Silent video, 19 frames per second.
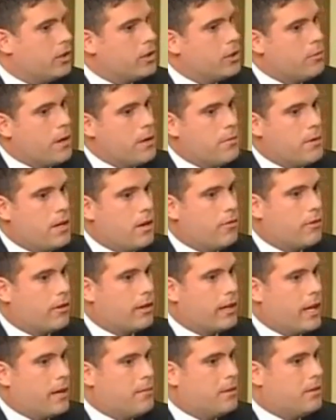And the only way we
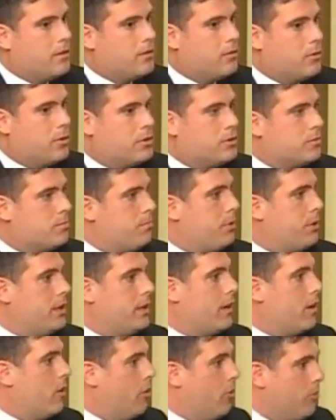overcame it was
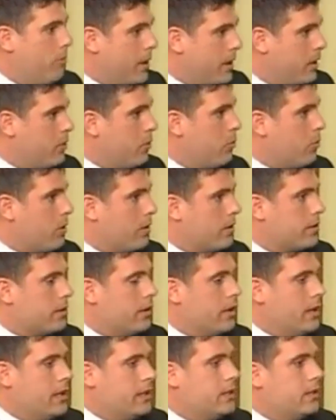putting our own money to work,
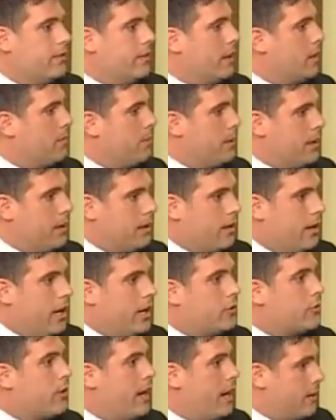developing
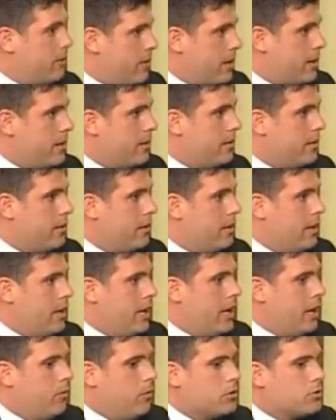a track record.
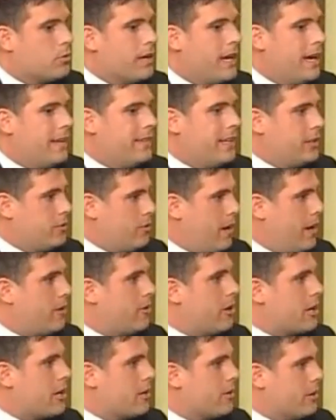And once we had that track
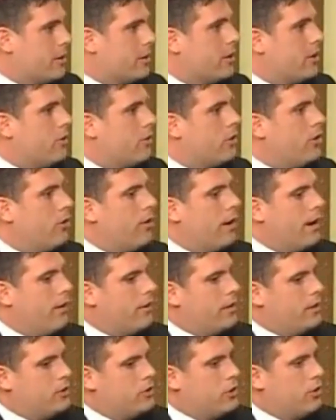record and could go
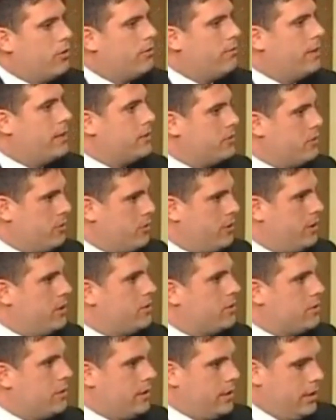out and show investors,
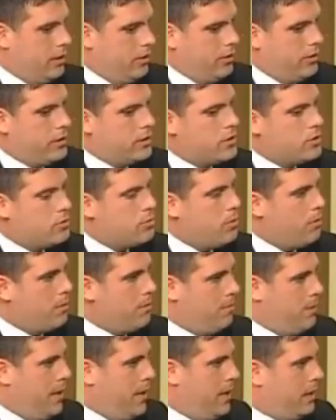here's the deal, this is what we
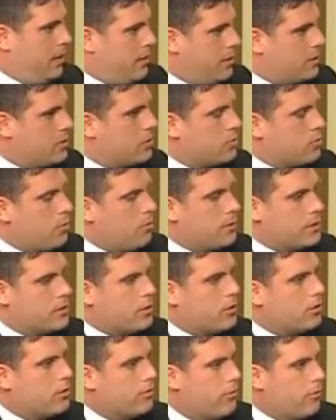paid and this is what we
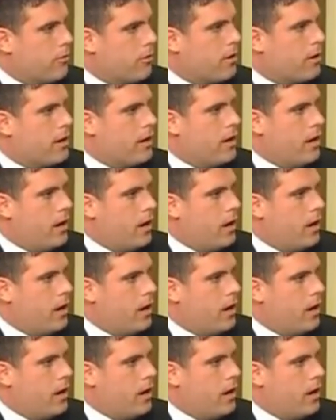sold it for,